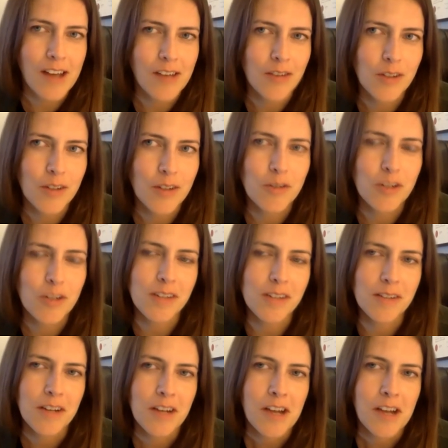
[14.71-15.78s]
So
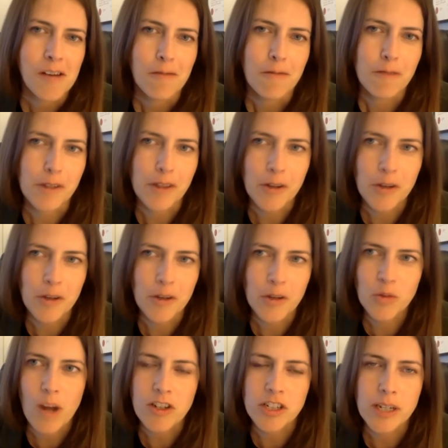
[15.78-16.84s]
just for those
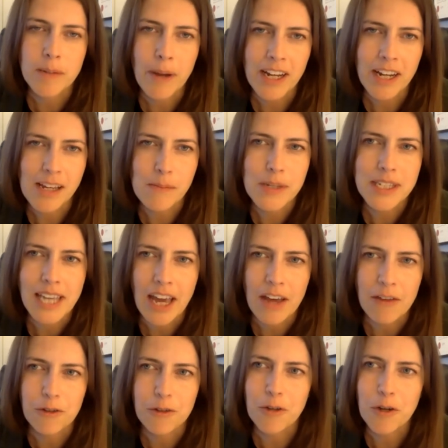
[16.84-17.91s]
watching, my name is
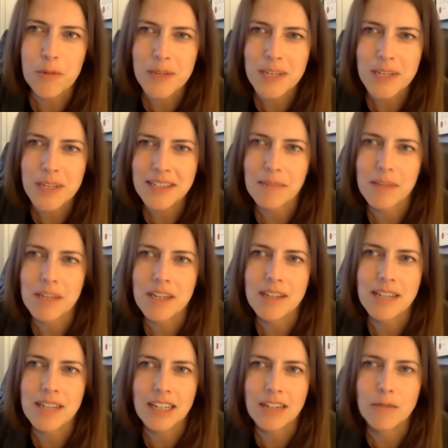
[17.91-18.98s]
Catherine Romans. I'm the
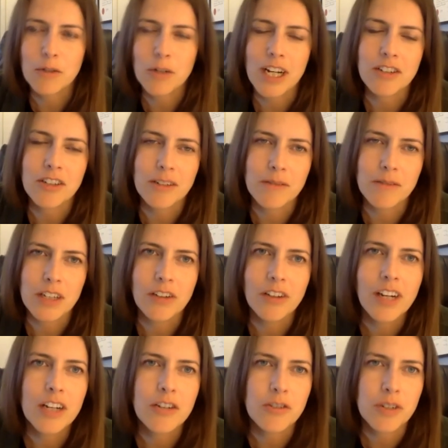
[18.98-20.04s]
executive director of the Hill
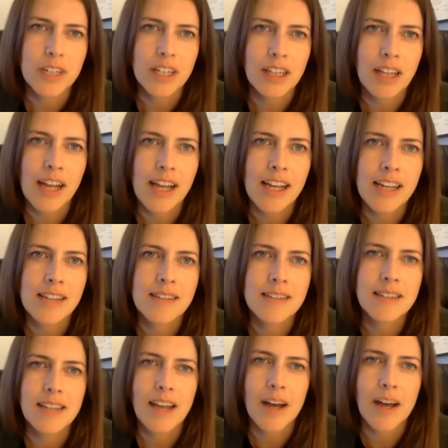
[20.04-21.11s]
Country
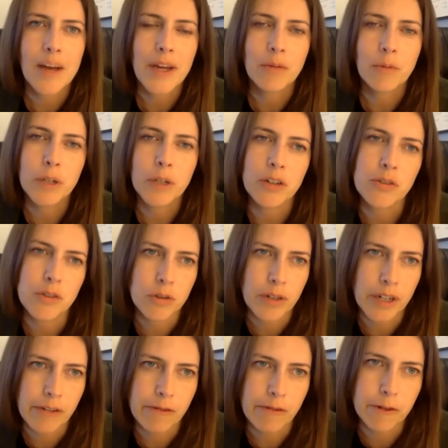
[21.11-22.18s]
Alliance. And we are so
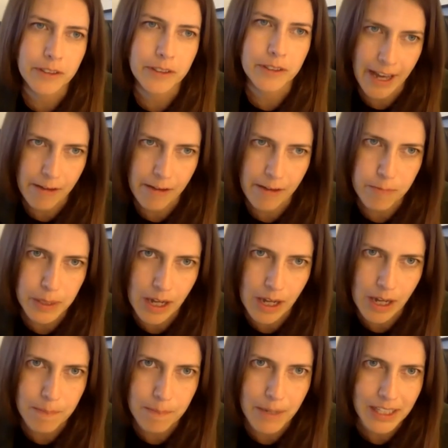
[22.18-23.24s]
grateful to have
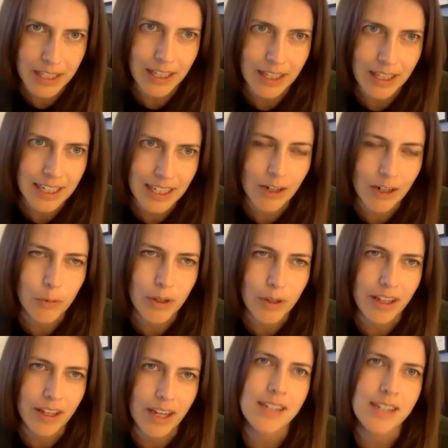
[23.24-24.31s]
Milan Michalec here
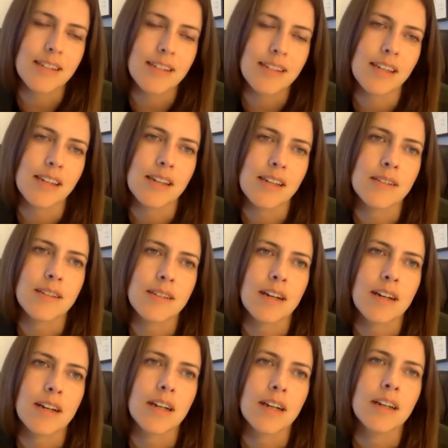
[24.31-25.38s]
with us. He is
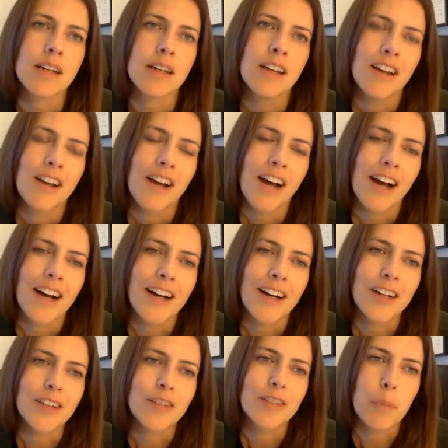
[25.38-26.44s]

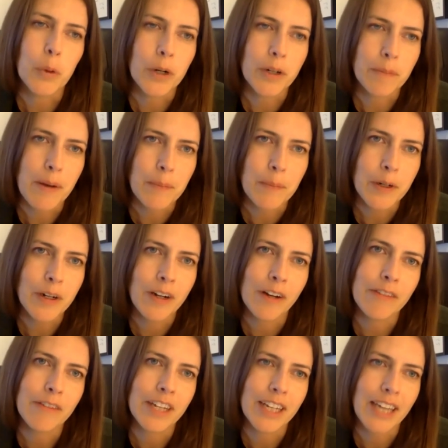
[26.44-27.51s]
a board member
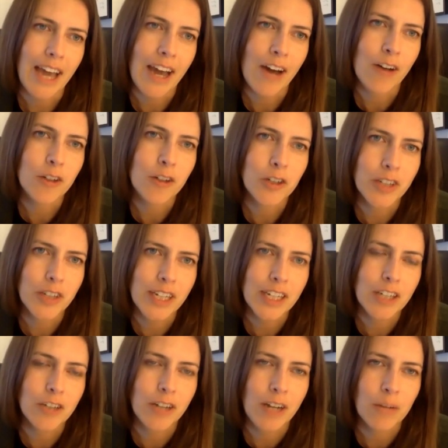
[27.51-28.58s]
of the Cow Creek
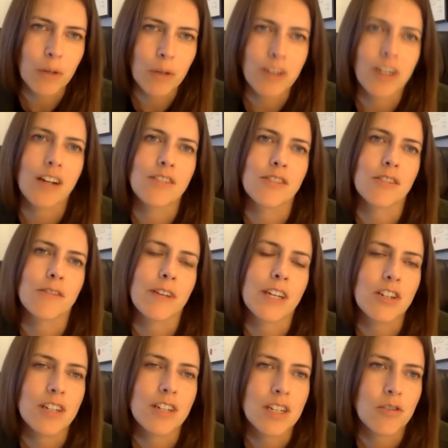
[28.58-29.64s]
Groundwater
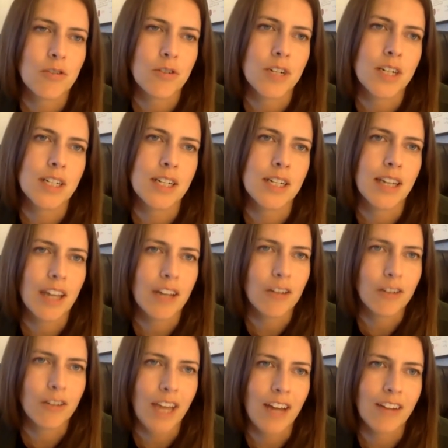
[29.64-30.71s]
Conservation District in
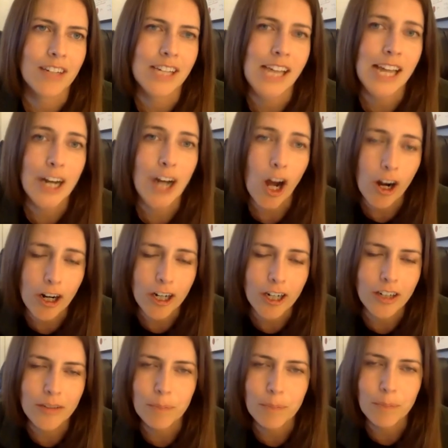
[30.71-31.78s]
Kendall County and
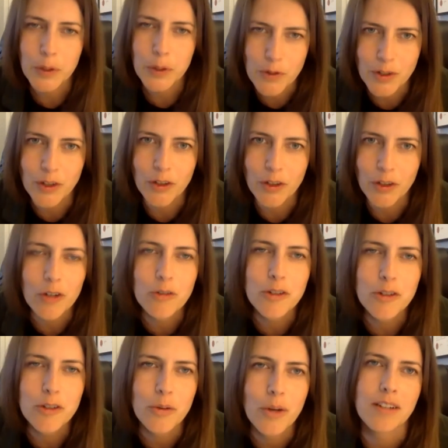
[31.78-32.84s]
our personal
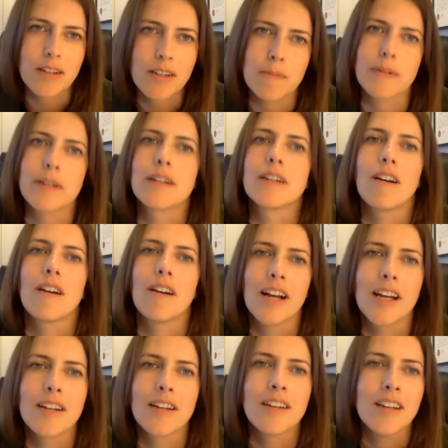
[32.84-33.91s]
go-to expert
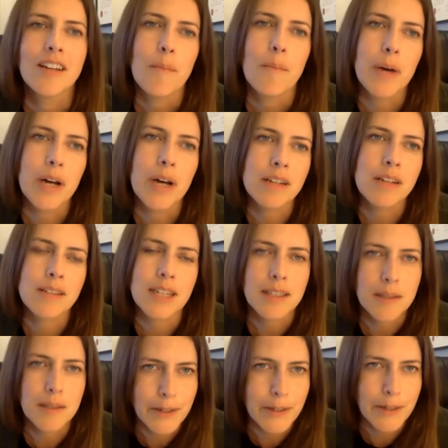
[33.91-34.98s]
on MUDs
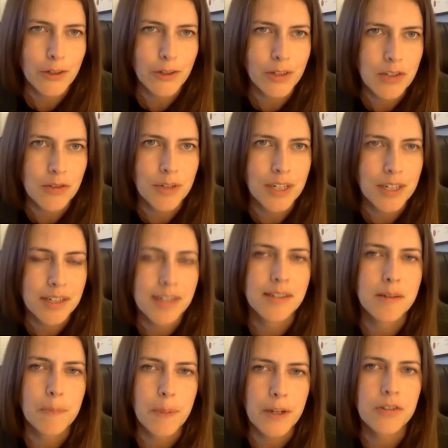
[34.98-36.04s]
and special district,
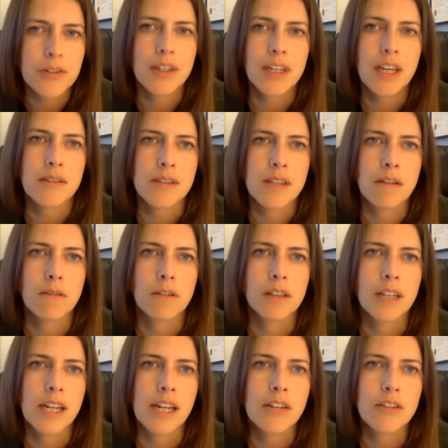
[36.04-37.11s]
especially as they
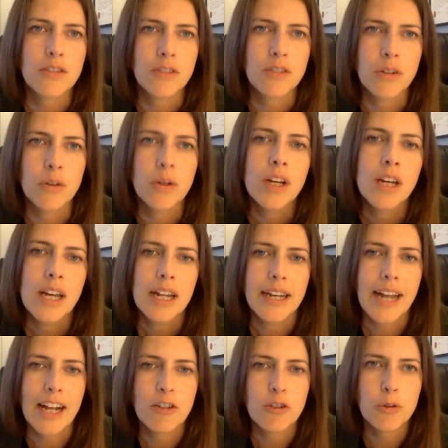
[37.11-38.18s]
relate to
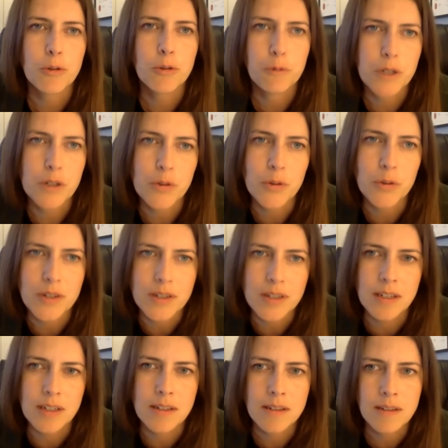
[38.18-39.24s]
natural
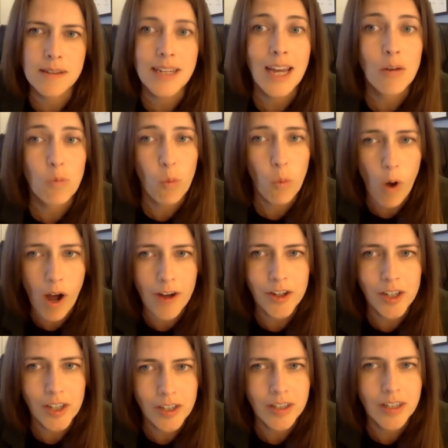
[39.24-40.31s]
resources and
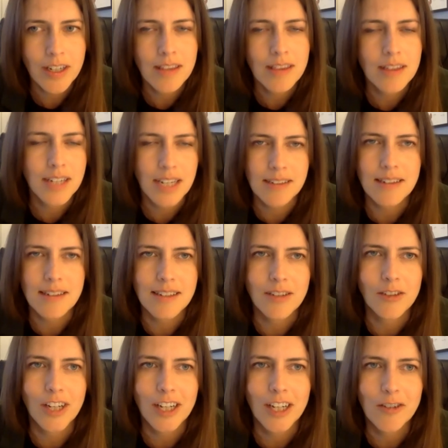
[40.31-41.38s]
water in the Texas
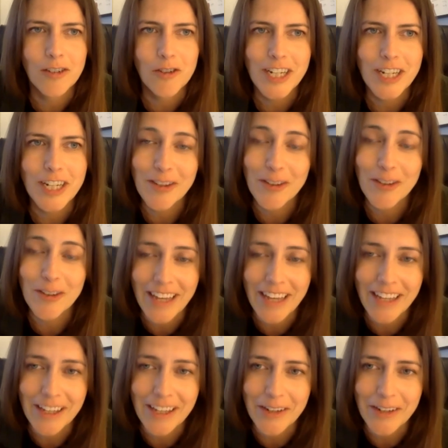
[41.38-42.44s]
Hill Country. So
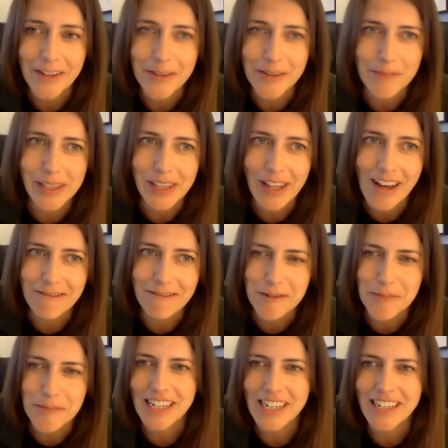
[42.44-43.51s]
thank you, Milan, for
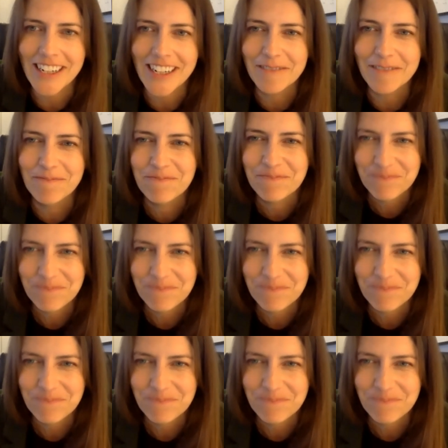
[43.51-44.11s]
being here.